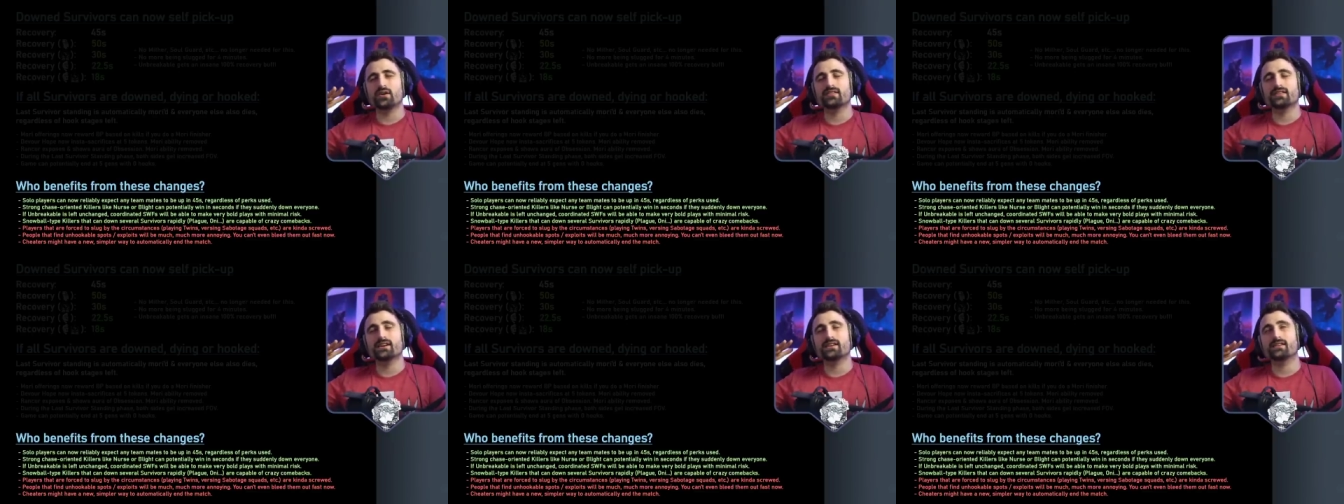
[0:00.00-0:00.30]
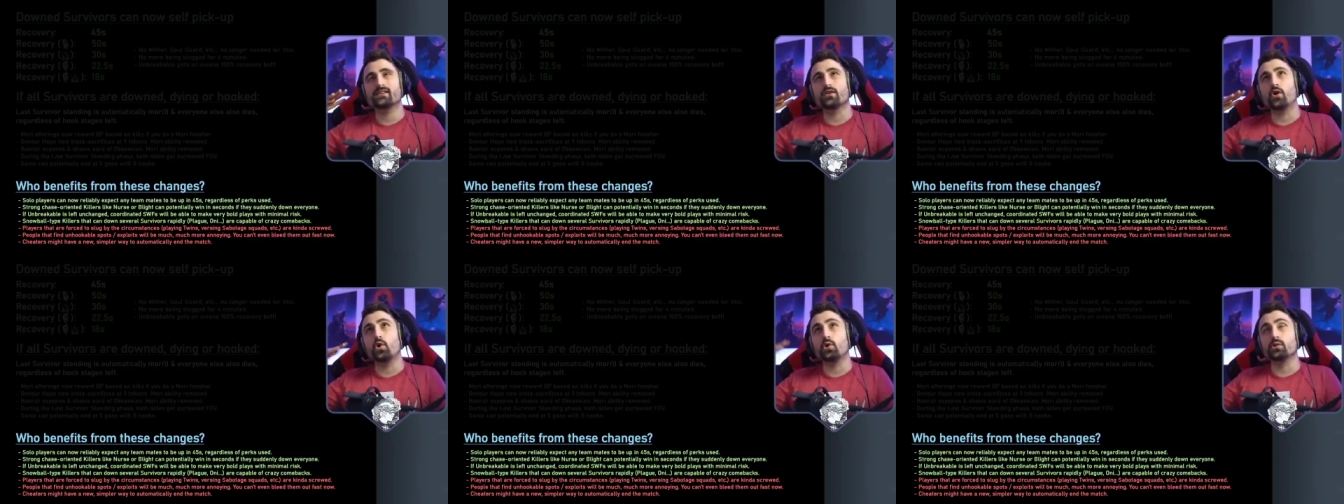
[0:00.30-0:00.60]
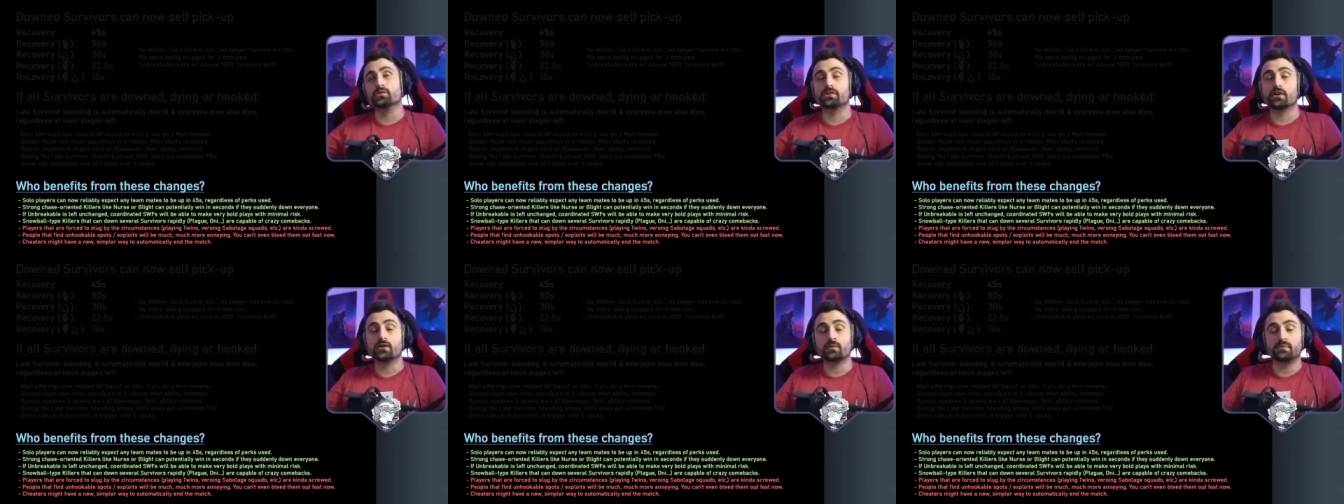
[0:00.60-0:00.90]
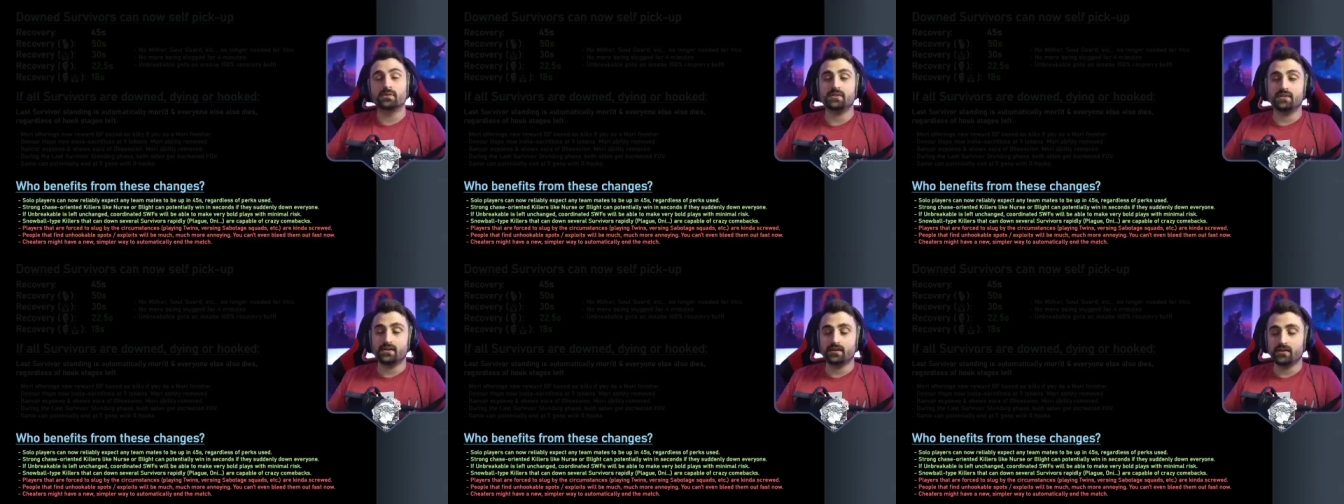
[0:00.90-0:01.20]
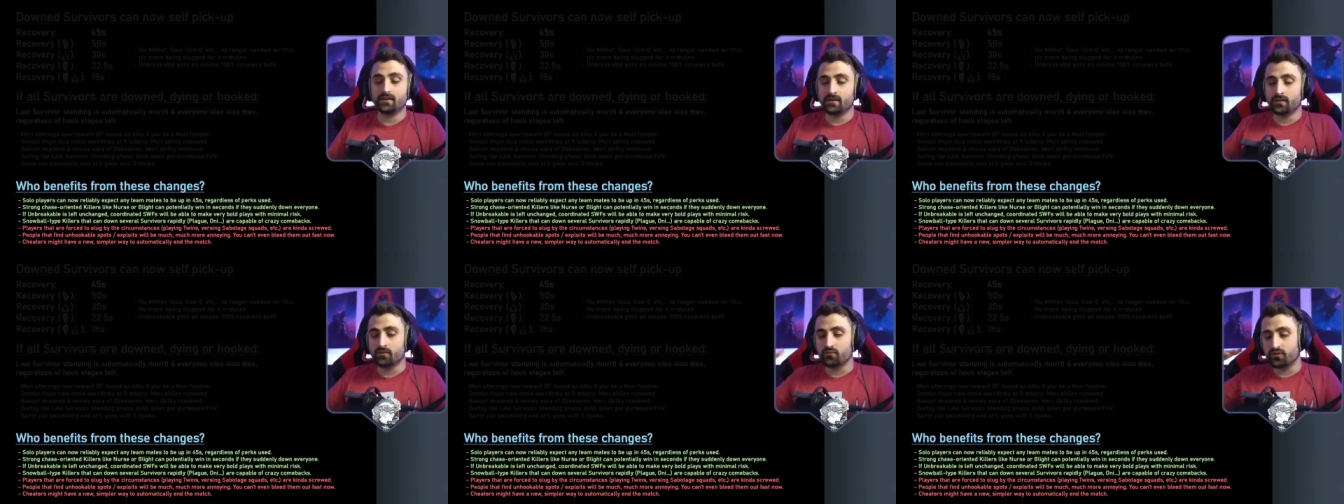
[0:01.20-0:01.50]
like old
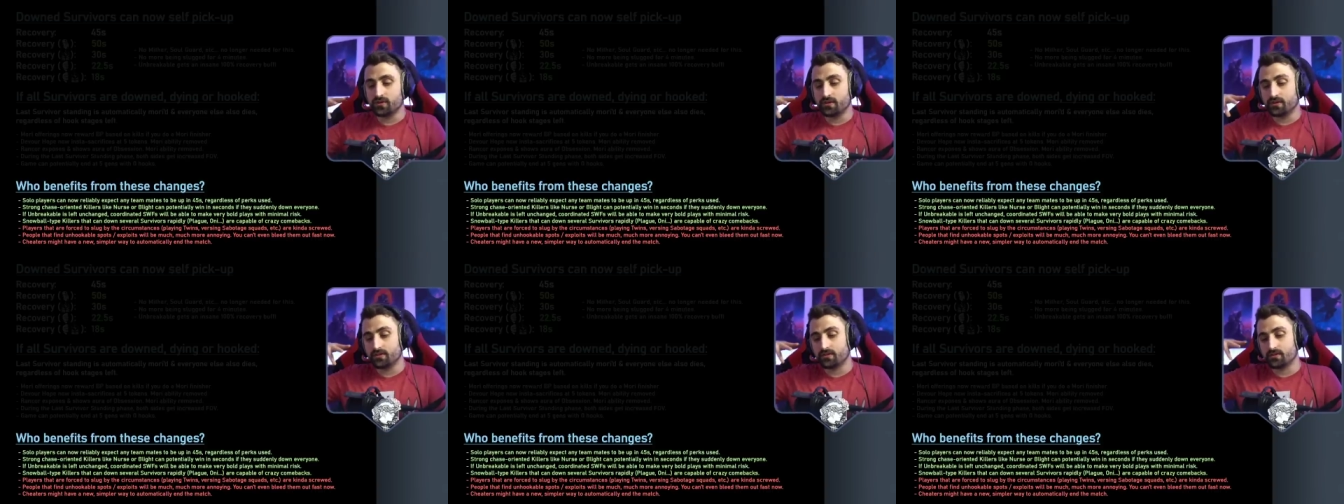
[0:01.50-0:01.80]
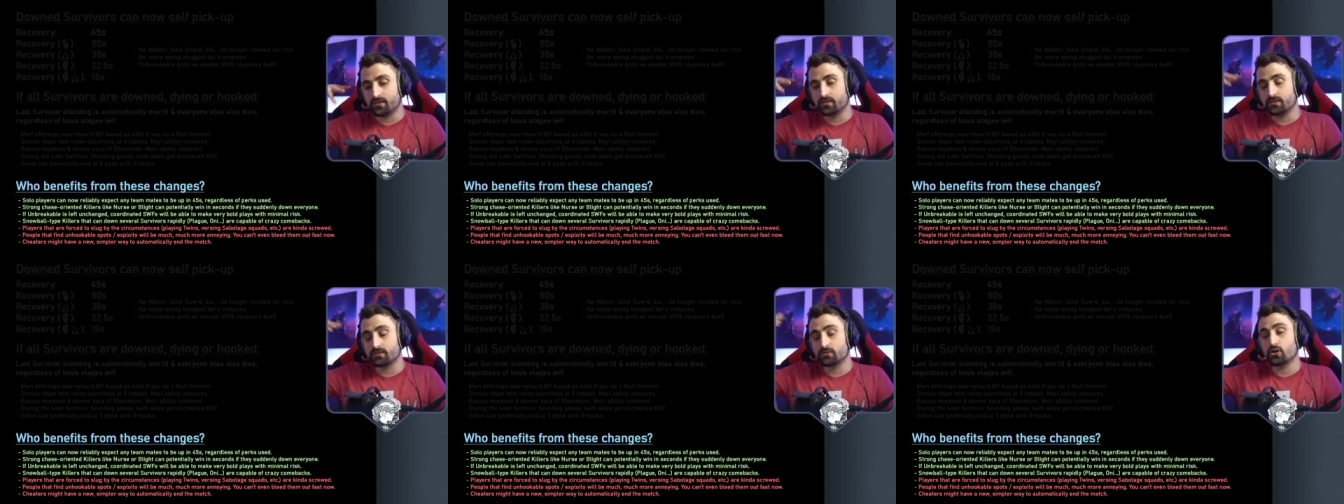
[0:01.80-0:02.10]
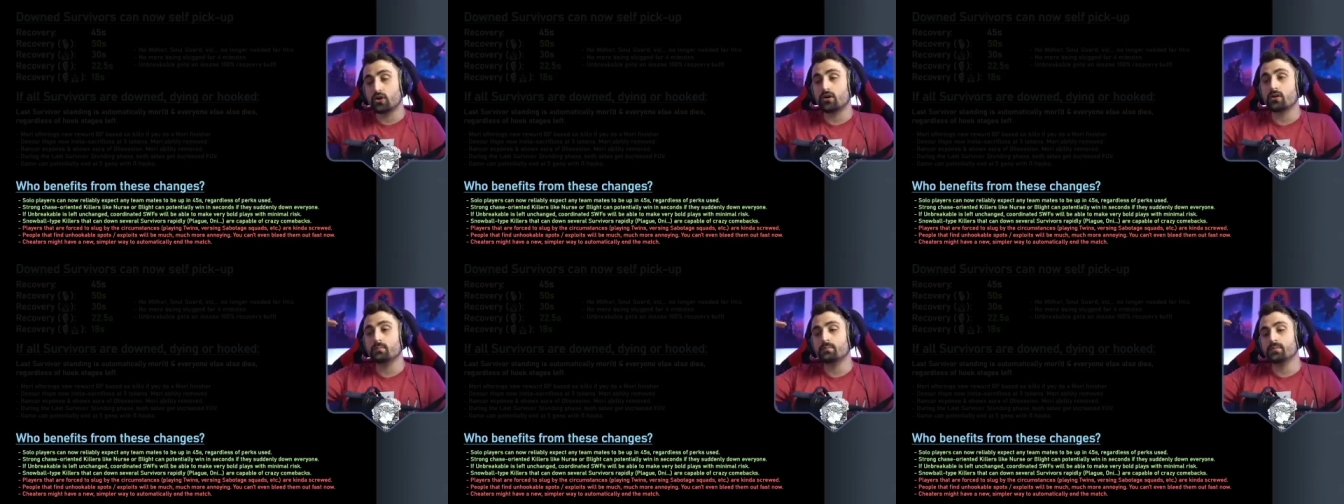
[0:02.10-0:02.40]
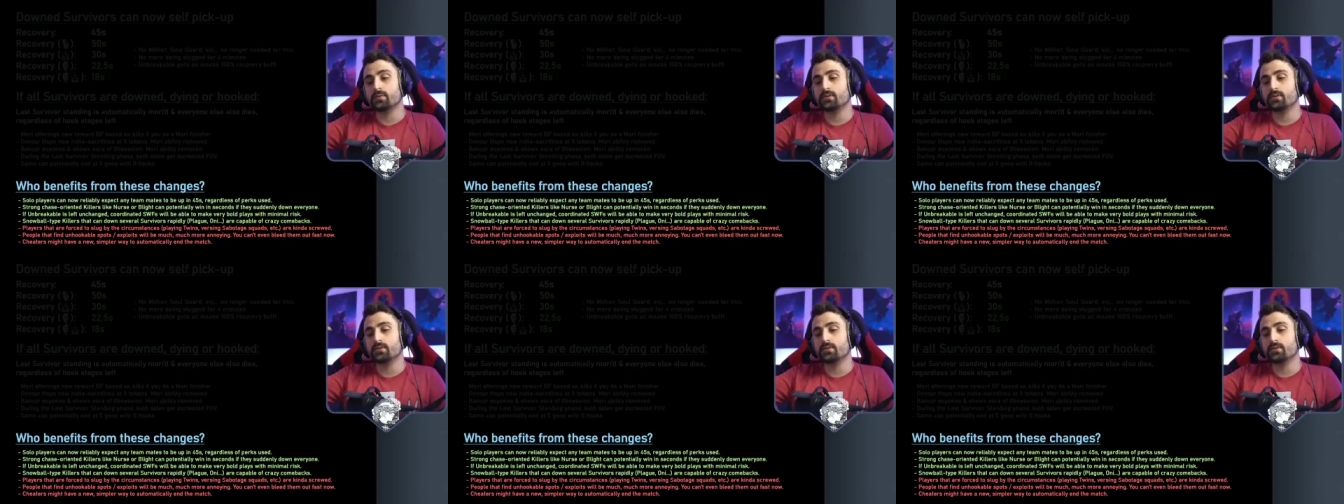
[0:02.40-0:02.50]
rpd with the top